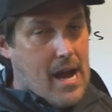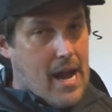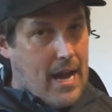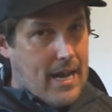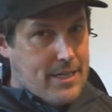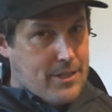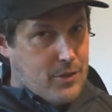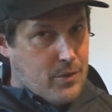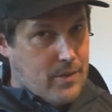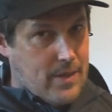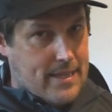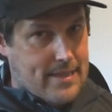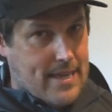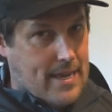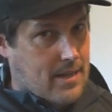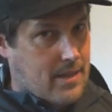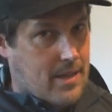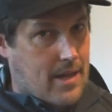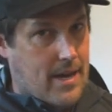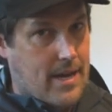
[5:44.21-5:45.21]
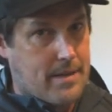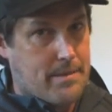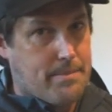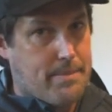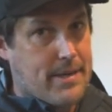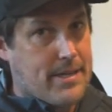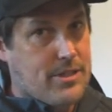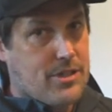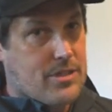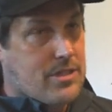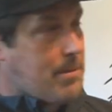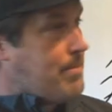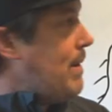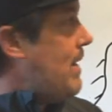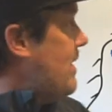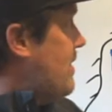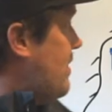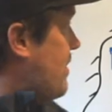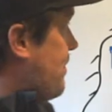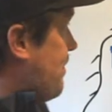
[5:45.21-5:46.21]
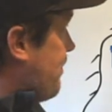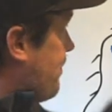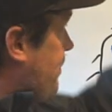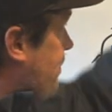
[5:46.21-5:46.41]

I do it like that a lot, but it just depends.